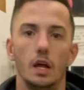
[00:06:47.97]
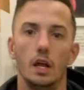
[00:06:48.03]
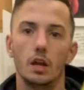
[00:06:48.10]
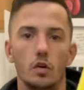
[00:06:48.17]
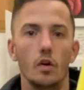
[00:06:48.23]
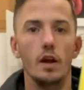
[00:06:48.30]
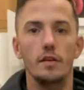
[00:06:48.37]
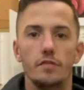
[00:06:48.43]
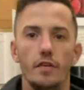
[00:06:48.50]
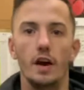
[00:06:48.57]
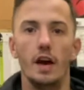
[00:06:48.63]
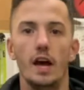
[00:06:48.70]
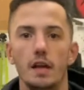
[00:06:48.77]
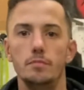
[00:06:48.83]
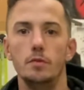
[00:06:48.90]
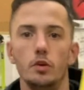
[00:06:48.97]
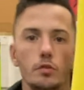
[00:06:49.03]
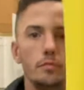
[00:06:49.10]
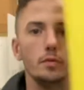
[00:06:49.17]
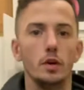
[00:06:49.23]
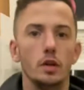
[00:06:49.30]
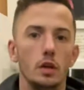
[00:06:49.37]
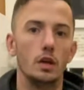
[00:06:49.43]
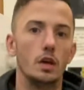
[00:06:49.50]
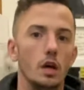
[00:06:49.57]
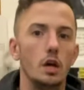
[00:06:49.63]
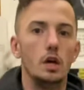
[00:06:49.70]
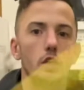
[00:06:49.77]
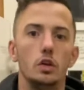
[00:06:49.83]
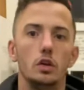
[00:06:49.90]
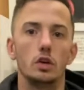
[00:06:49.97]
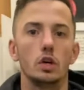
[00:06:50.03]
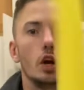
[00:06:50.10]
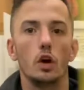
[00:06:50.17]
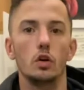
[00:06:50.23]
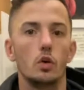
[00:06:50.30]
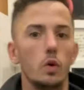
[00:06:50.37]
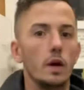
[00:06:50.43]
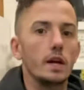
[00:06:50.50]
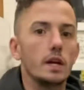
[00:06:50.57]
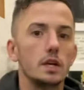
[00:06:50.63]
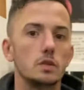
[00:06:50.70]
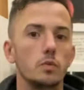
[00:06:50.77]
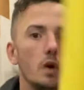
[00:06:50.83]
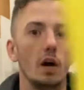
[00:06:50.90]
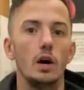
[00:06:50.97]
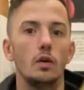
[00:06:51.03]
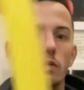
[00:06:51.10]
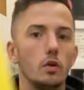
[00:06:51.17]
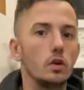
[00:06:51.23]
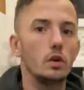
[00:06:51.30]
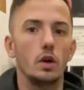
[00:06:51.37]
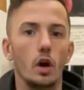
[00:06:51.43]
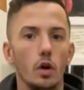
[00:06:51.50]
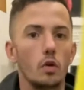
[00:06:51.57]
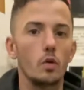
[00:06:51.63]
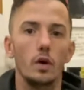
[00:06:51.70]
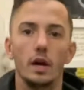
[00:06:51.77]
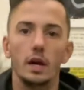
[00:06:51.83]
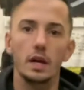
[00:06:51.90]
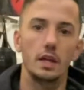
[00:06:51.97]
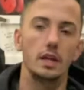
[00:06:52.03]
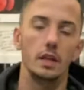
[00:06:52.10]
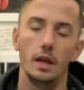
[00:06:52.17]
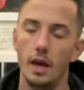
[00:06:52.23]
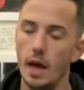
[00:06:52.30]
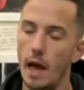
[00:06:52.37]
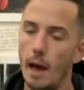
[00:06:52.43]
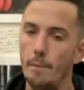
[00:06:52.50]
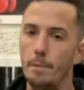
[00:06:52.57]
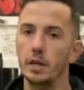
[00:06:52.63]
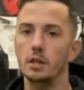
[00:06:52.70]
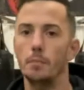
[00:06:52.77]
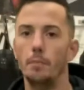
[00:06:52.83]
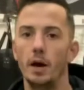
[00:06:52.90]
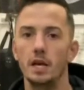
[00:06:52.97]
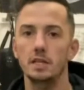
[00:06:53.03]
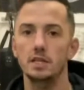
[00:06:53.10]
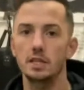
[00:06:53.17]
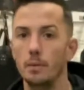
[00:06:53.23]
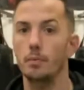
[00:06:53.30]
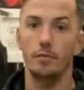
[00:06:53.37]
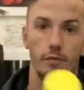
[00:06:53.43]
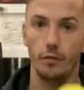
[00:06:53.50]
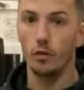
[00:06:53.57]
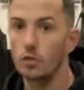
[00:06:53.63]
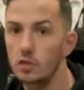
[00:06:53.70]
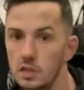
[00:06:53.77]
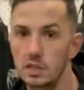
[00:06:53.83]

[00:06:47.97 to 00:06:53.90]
Great for head movement. You can go quick as well. You can go quick and pick the pace up and force